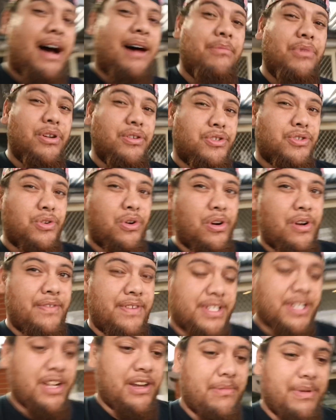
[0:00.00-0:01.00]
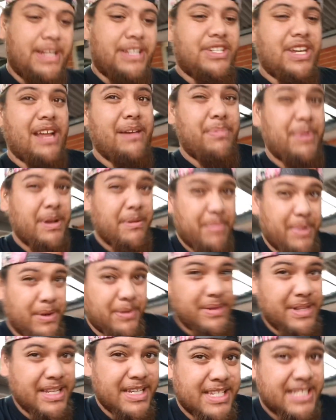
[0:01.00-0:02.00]
not sure if it's going to be cheaper to
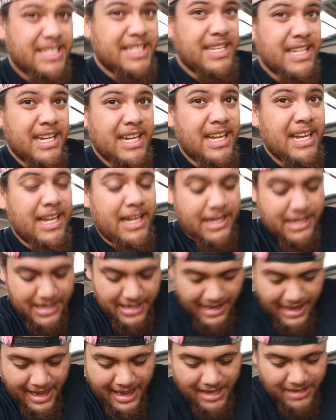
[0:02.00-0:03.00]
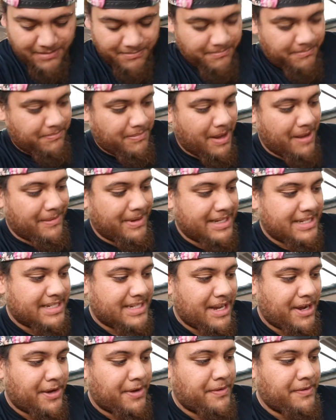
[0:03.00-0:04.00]
build this by
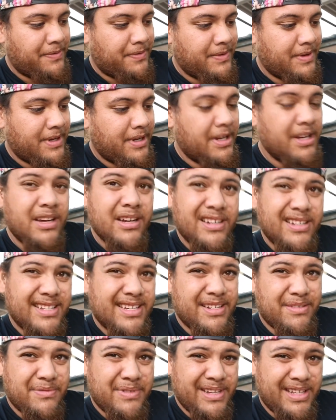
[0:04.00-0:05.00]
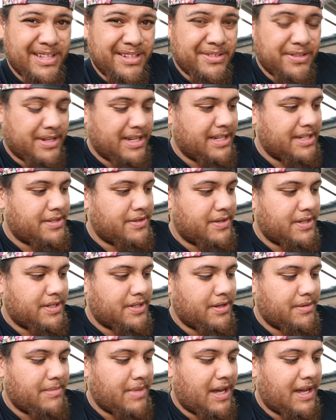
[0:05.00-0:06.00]
myself, because I didn't really look into it
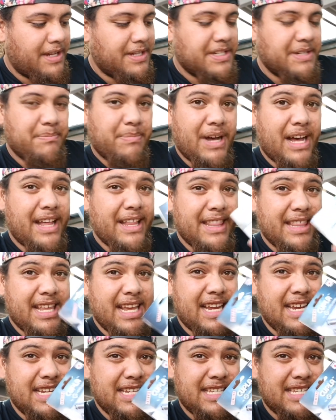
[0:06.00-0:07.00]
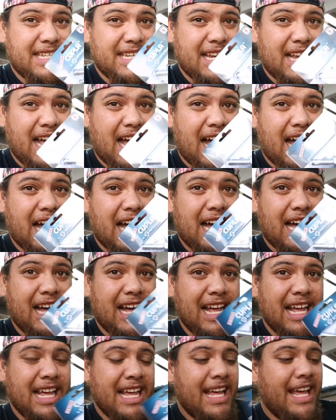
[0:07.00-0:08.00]
too much. But these,
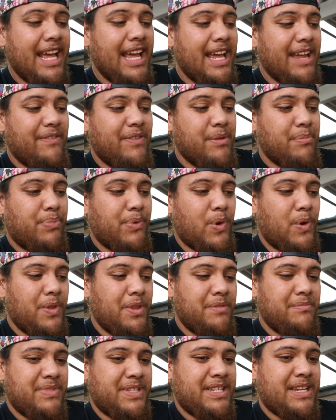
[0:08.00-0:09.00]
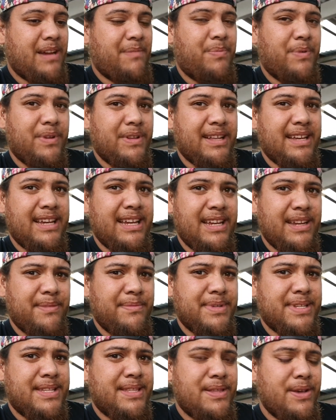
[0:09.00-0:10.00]
if you brought them separately, it
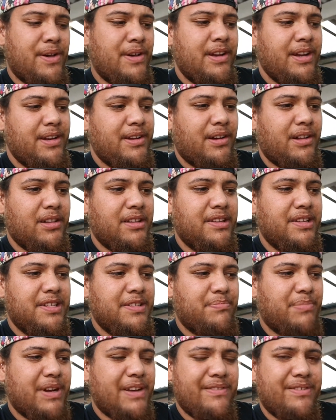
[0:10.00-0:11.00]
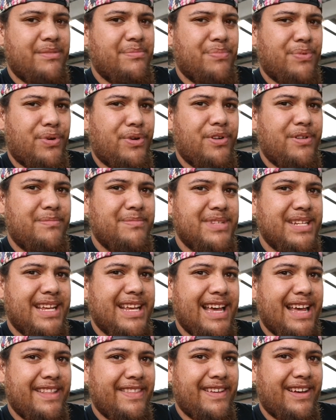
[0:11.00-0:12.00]
was $30, but if you brought them
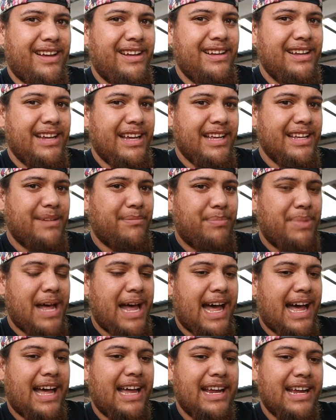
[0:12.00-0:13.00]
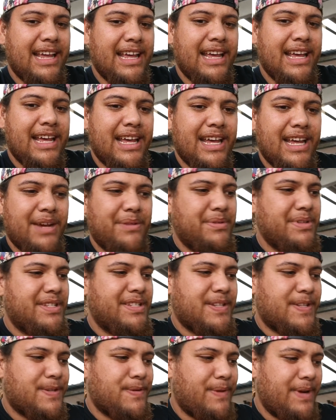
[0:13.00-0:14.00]
together in a pack, it was
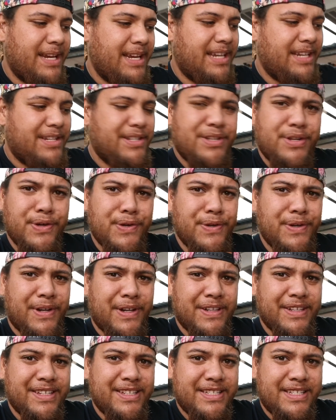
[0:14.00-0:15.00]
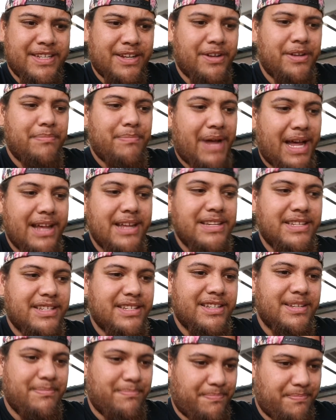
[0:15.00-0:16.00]
$22. So it pays
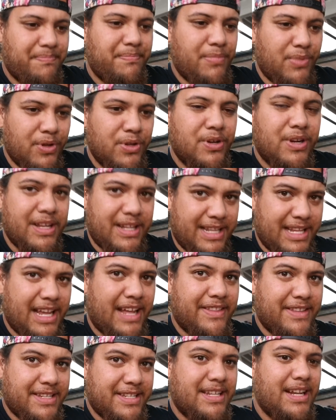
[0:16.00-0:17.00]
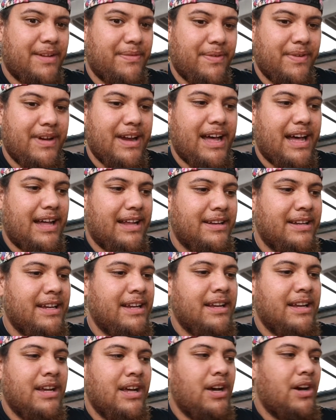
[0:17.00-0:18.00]
to look at the other stuff around.
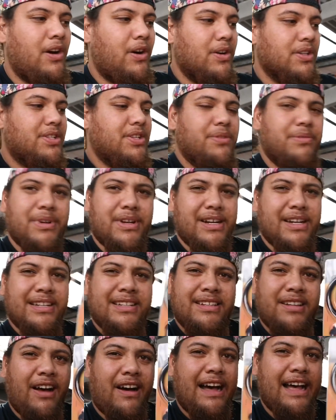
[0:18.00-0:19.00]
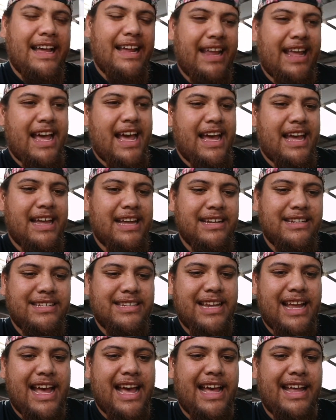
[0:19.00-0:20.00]
Also, we got a tire
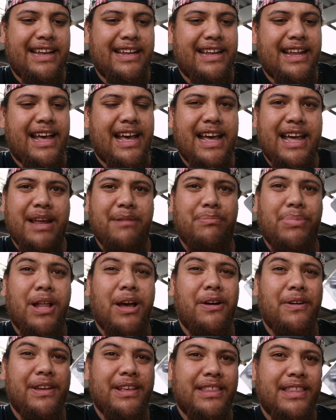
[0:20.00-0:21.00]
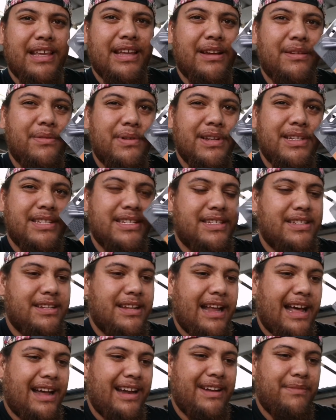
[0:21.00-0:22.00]
gauge and a blowy thing, which
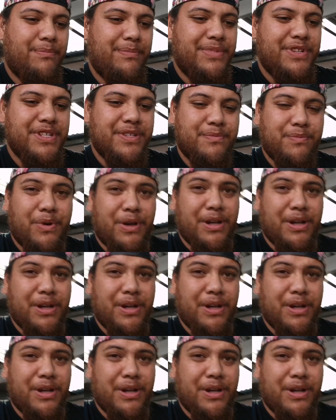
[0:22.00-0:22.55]
I just